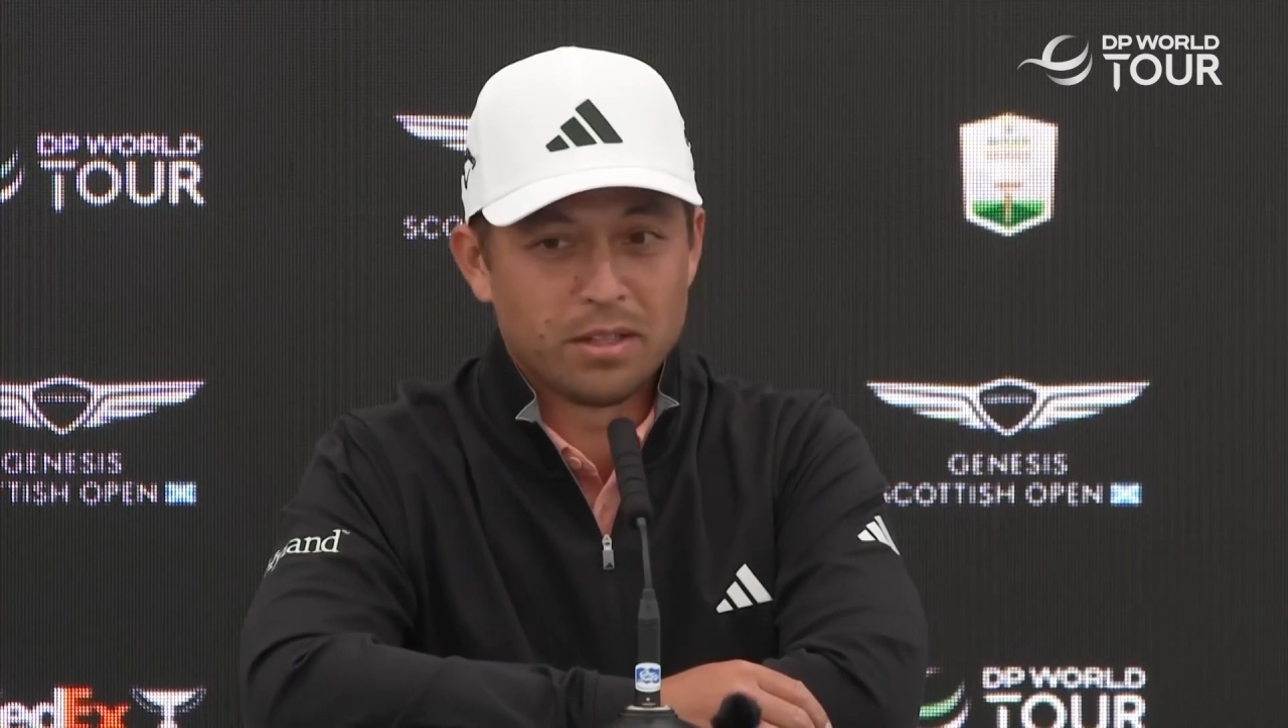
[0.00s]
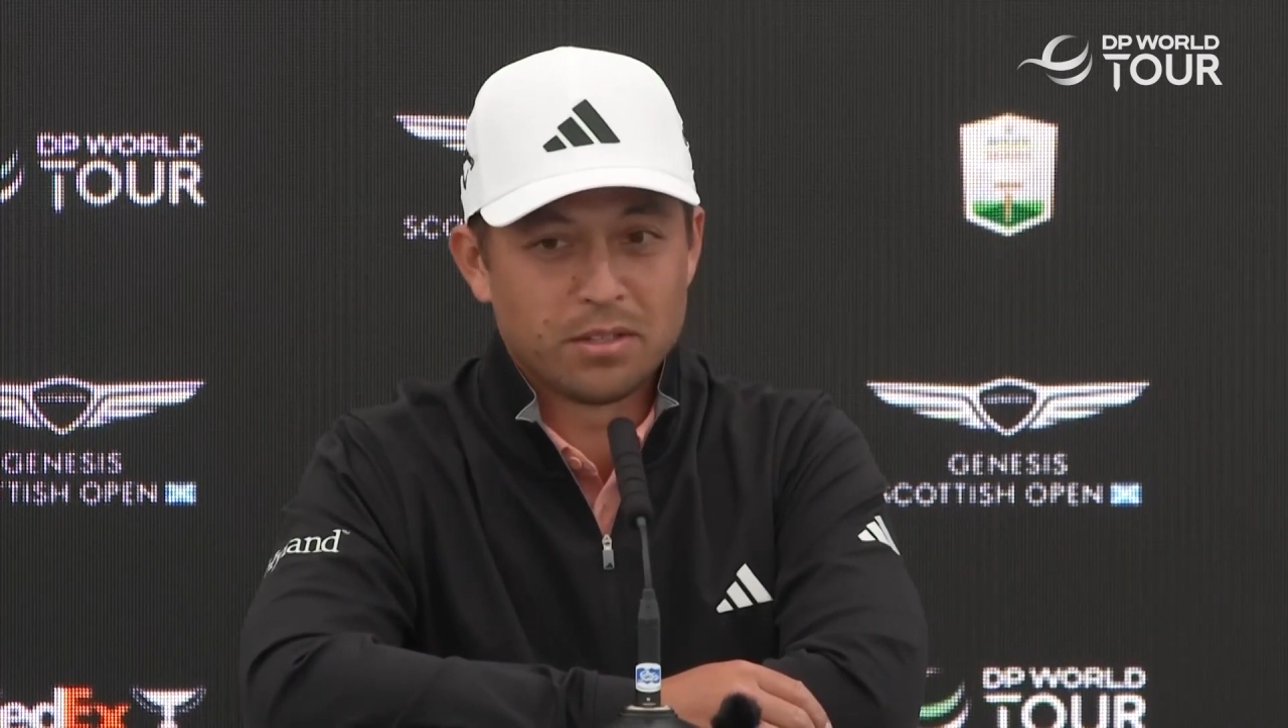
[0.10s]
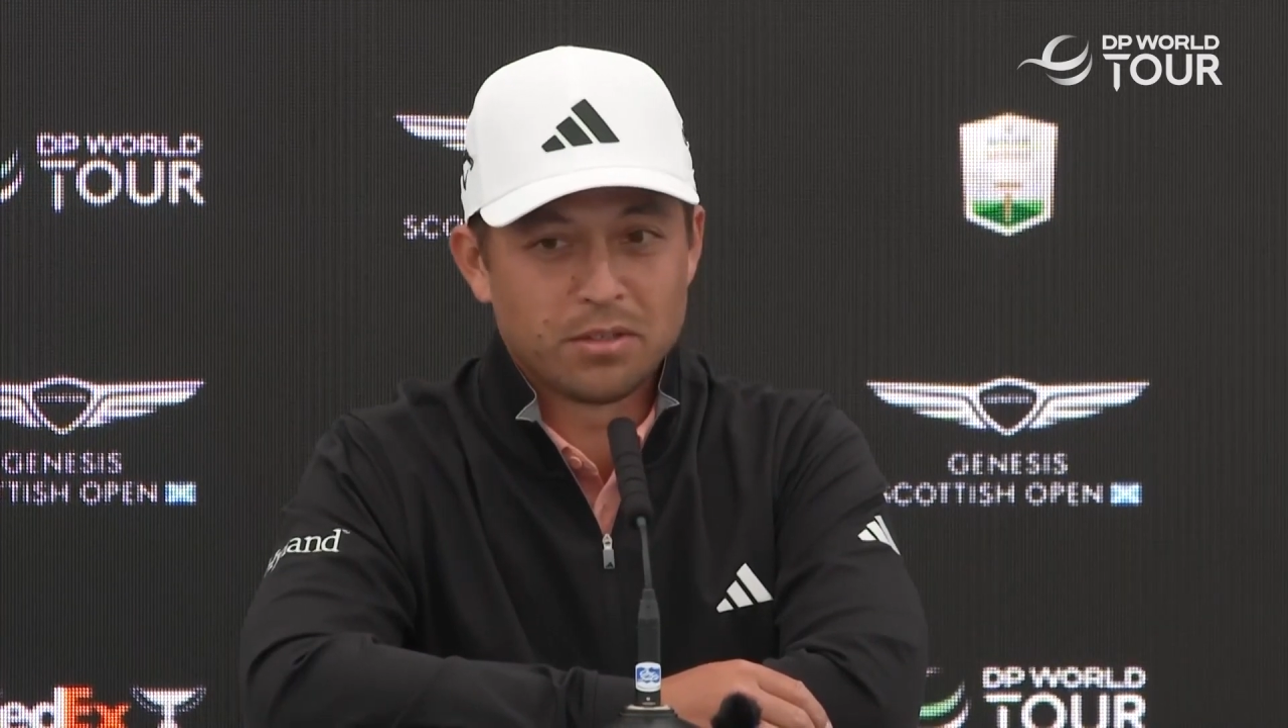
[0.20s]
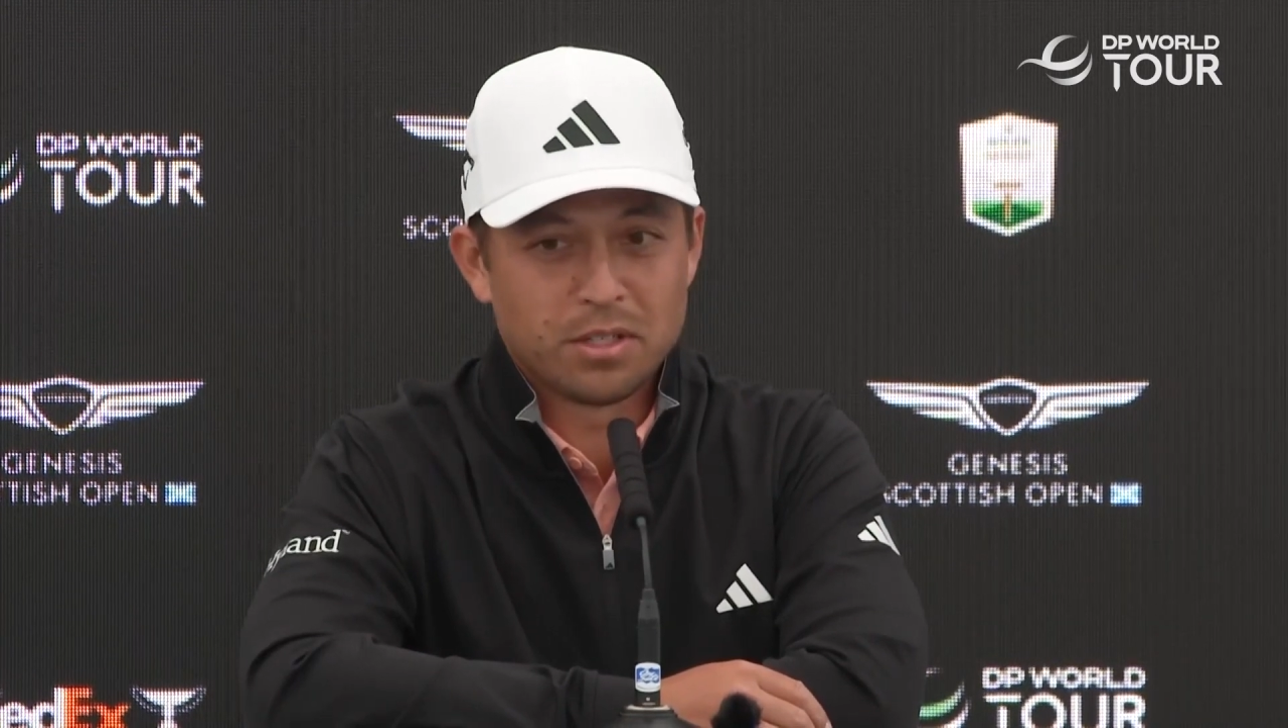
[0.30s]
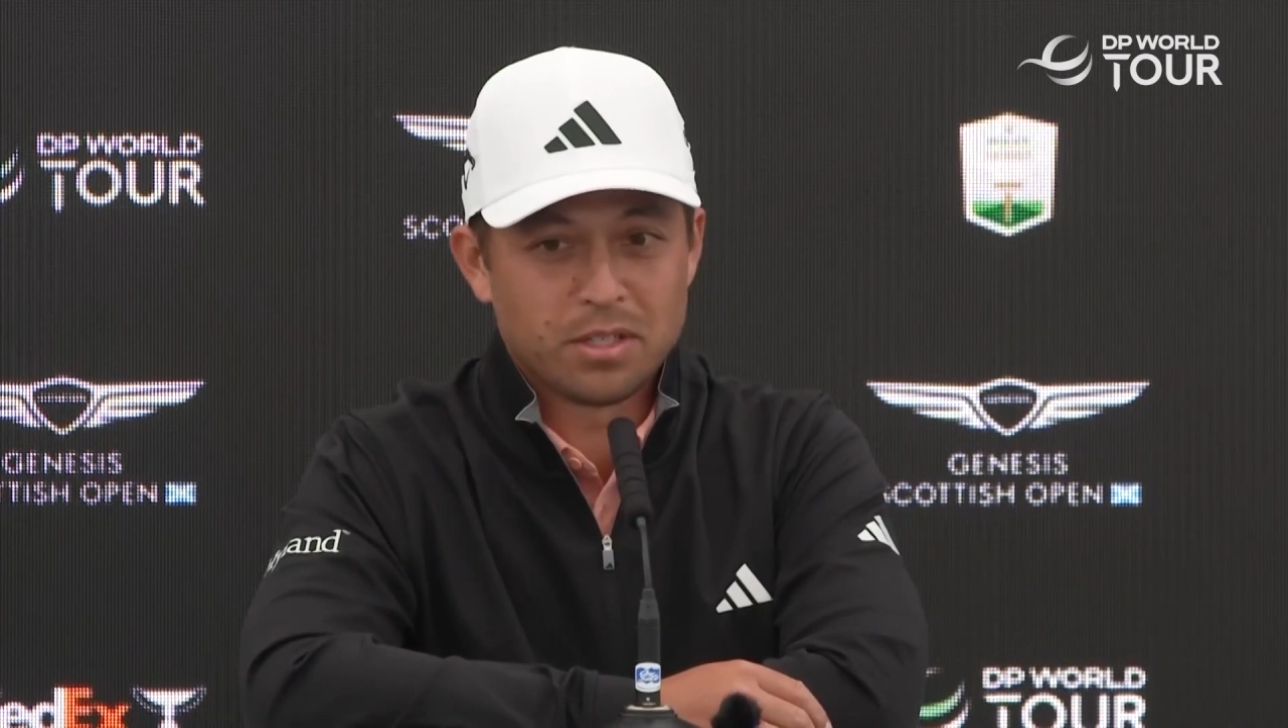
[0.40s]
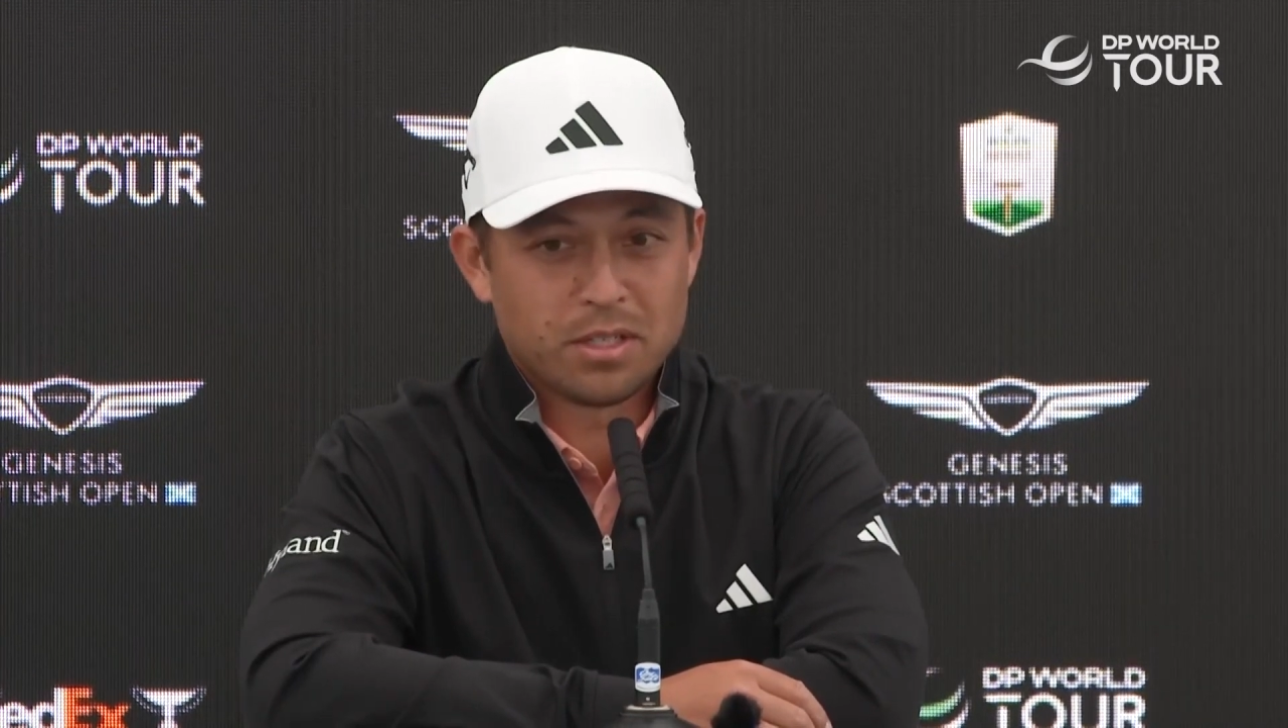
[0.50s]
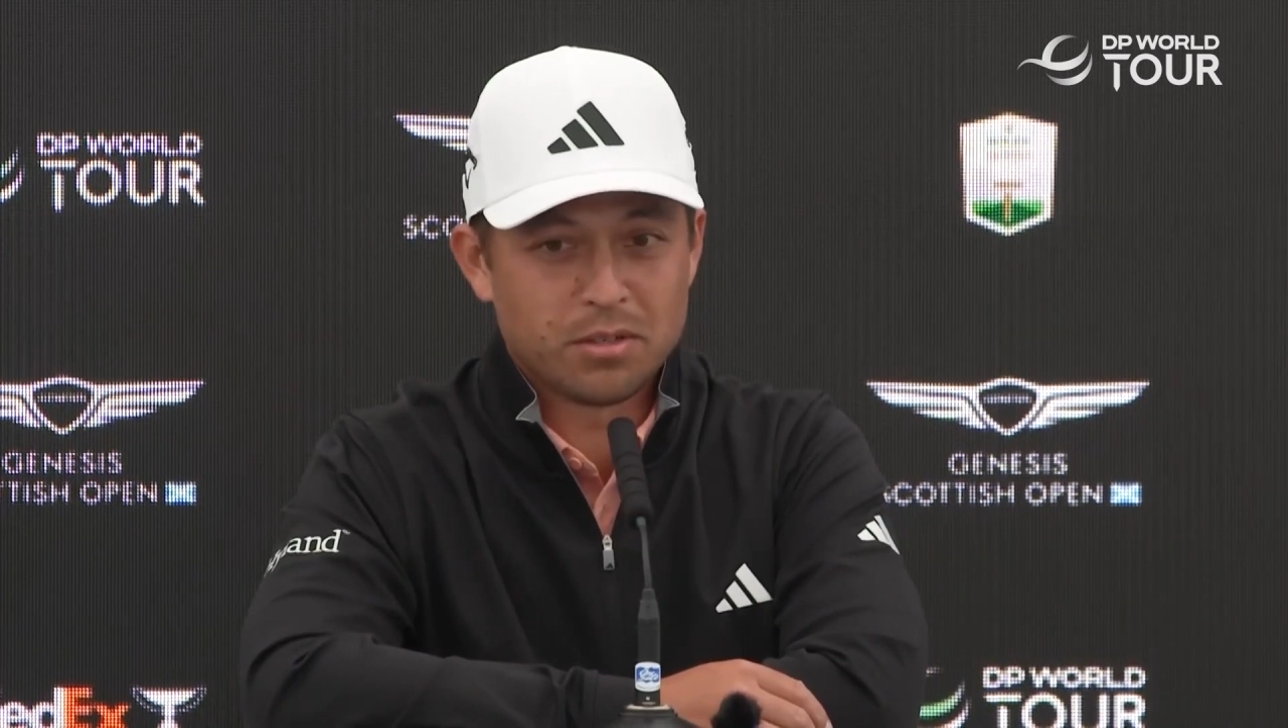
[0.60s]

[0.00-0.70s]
These are just